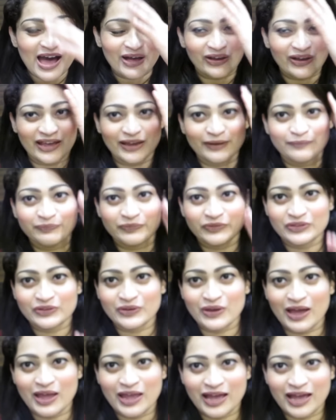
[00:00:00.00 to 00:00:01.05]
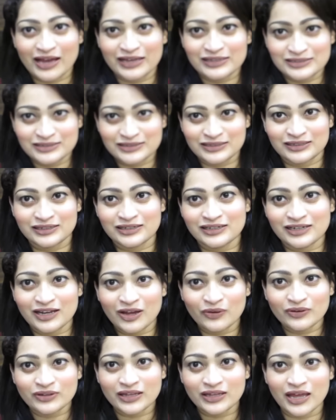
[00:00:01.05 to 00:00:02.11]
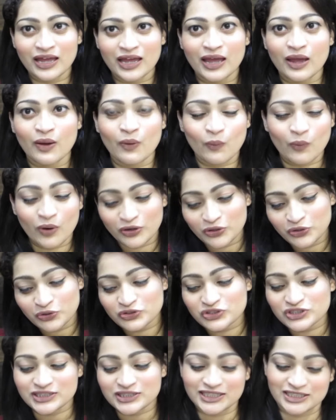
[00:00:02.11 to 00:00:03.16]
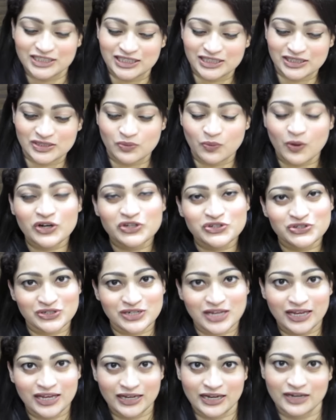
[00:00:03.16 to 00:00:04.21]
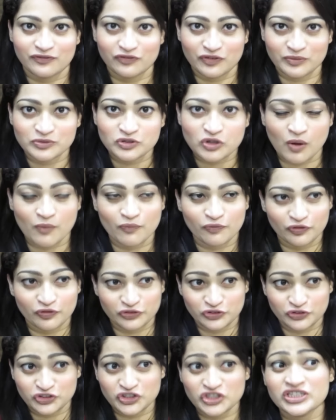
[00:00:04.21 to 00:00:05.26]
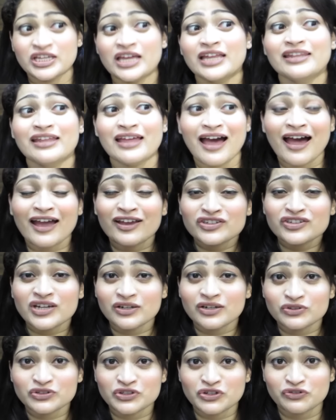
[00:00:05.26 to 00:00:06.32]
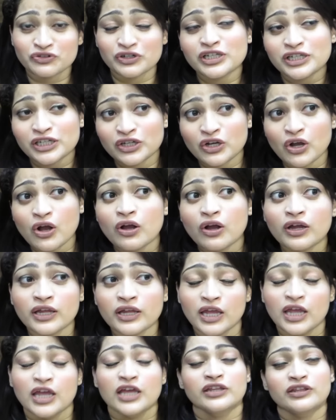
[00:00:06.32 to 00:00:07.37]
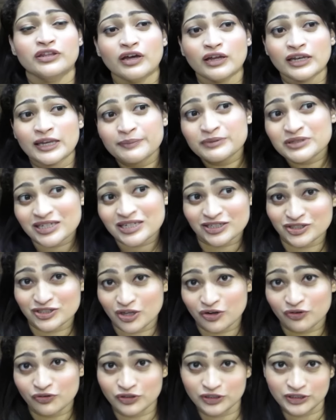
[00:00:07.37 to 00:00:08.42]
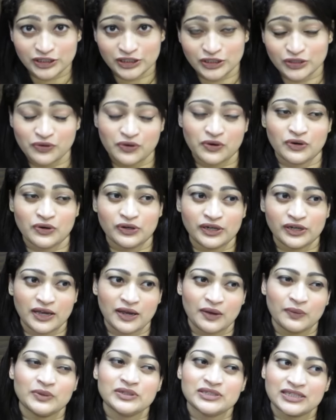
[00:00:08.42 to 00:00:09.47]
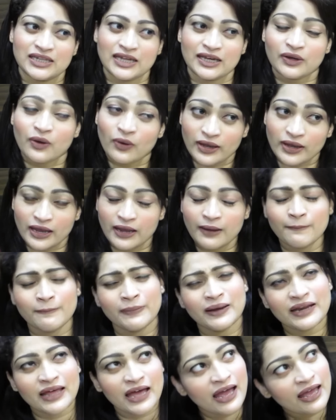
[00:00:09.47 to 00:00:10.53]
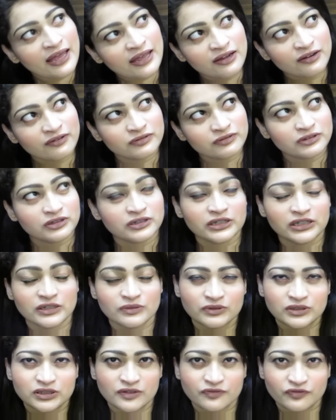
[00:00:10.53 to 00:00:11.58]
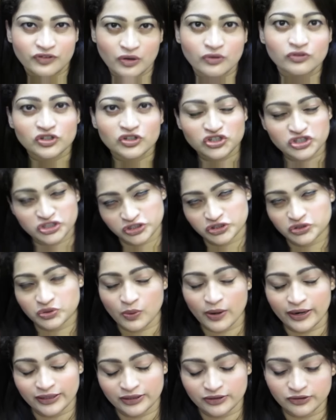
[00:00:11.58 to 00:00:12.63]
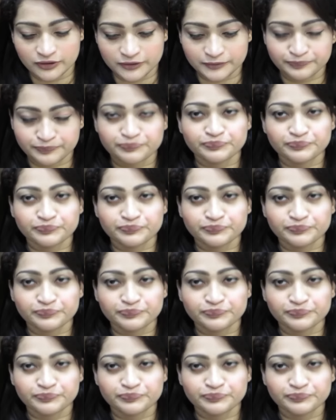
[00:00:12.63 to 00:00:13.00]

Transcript: Okay, so I asked the girl out there, what do you suggest, what should I get from Tom Ford? So she said the eyeshadows are really good, the lipsticks are really good. I was like, okay, but I have heard even the foundation is quite good.